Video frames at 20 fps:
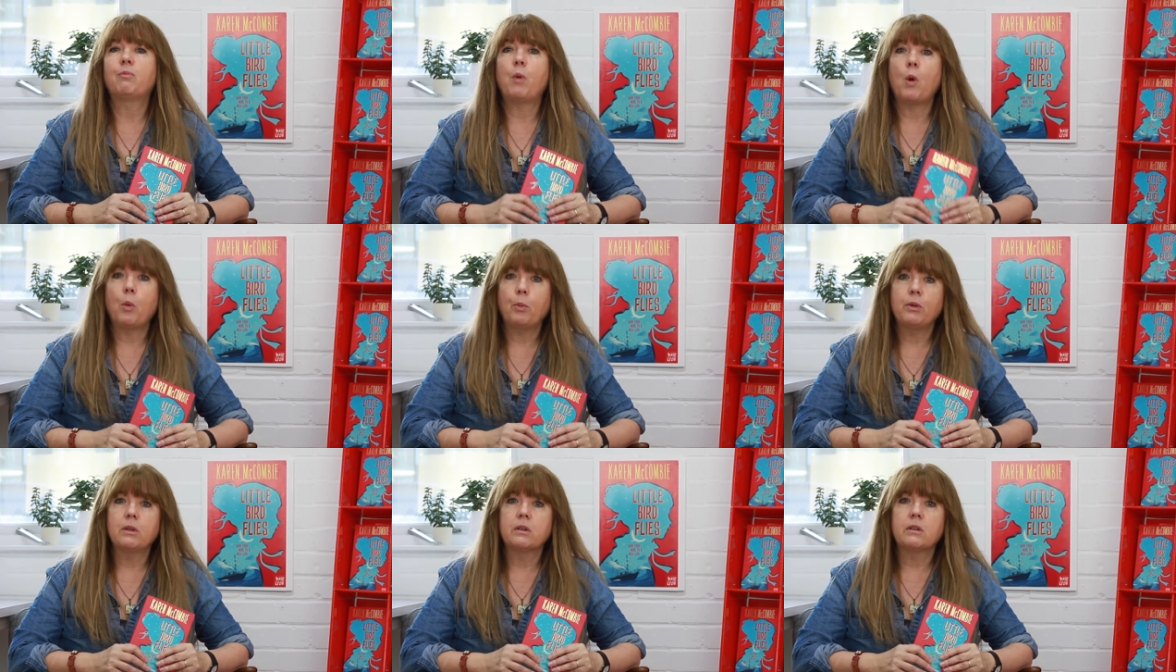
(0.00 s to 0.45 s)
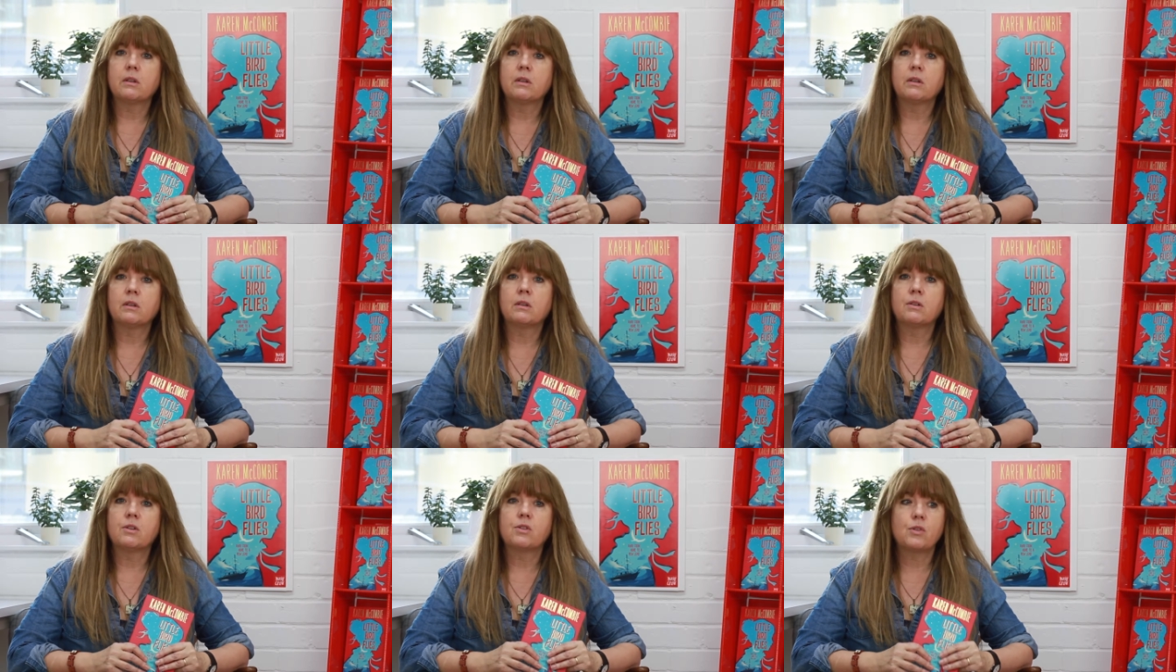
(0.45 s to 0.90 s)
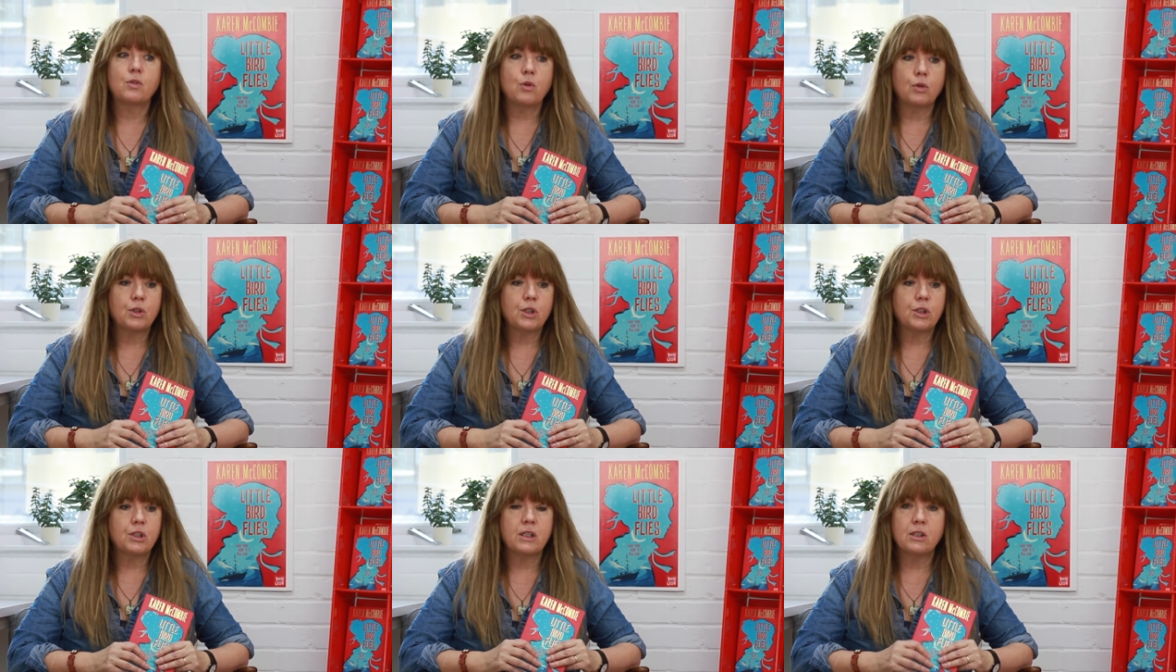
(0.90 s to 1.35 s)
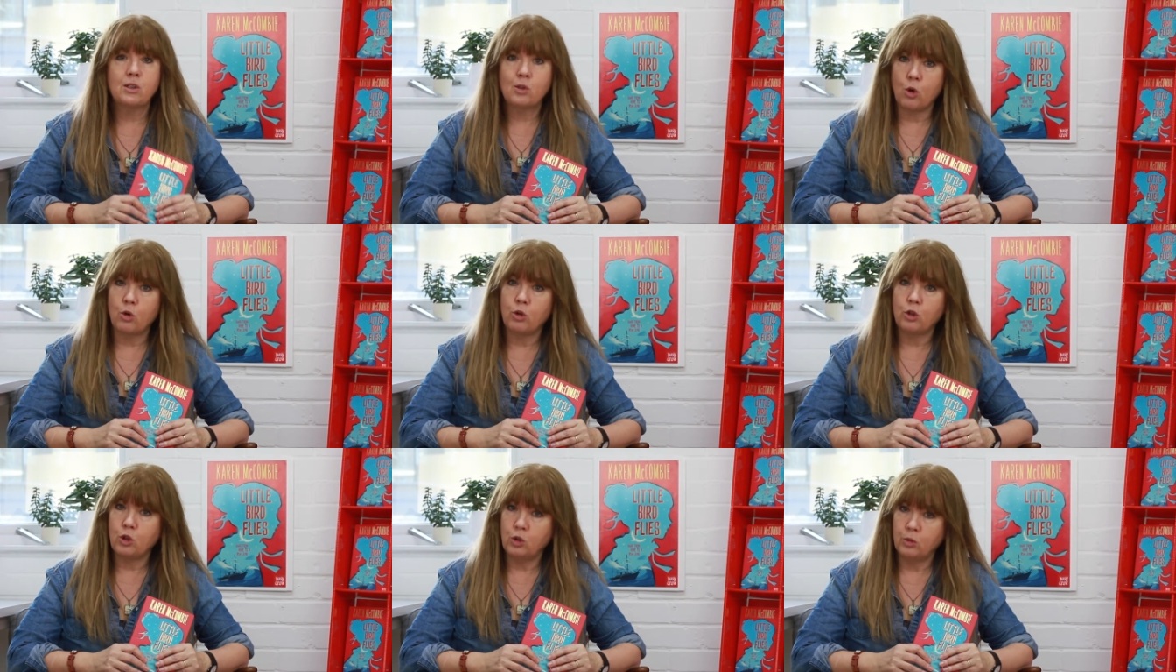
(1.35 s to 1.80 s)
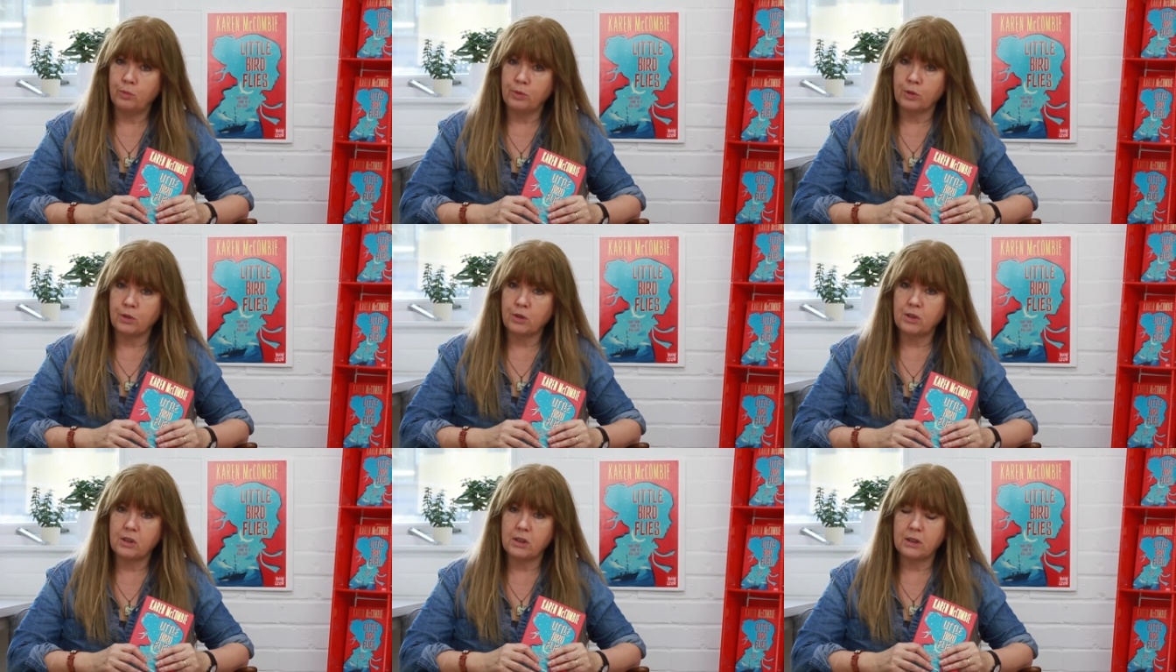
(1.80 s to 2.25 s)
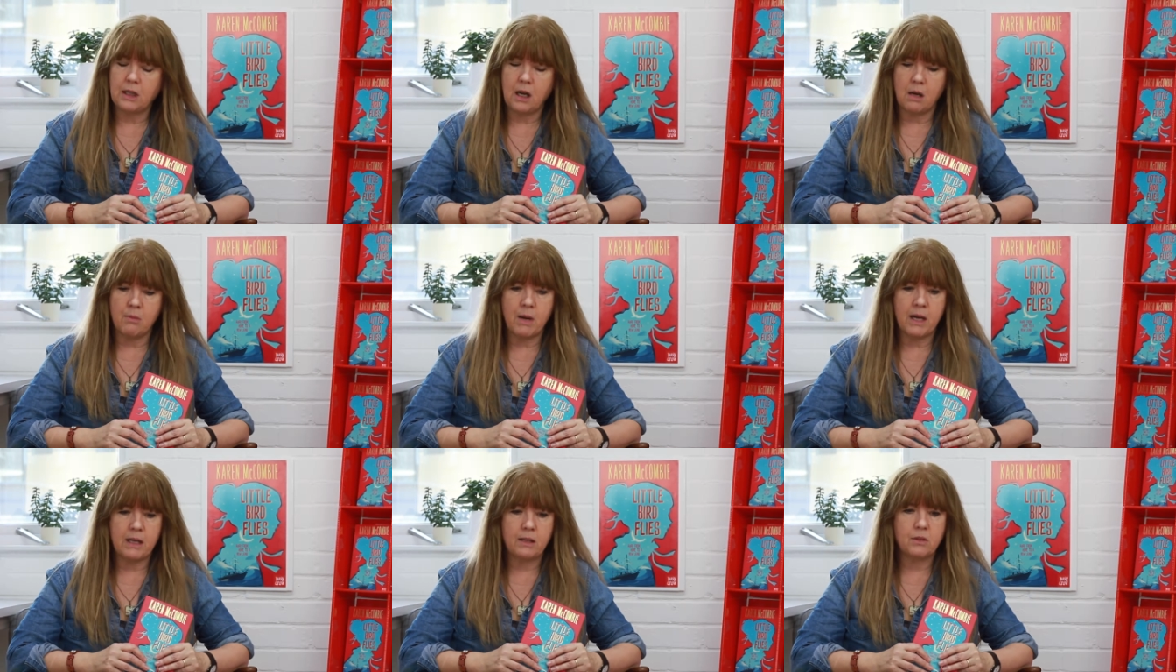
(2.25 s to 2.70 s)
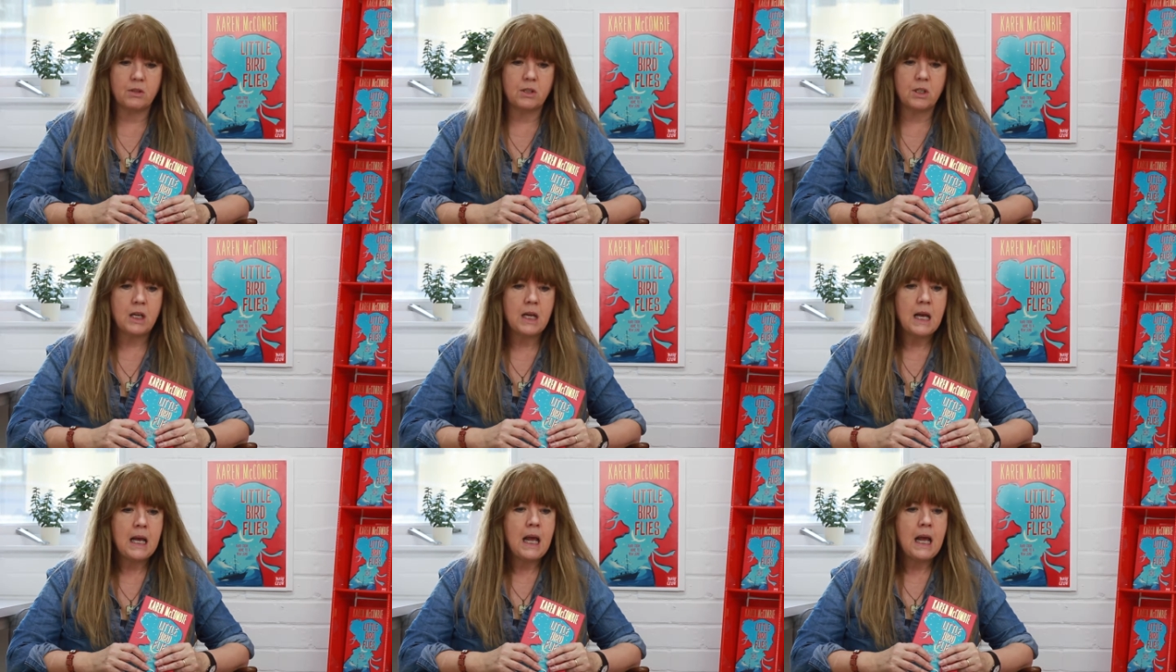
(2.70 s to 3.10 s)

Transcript: popular Scottish historical books that had come out.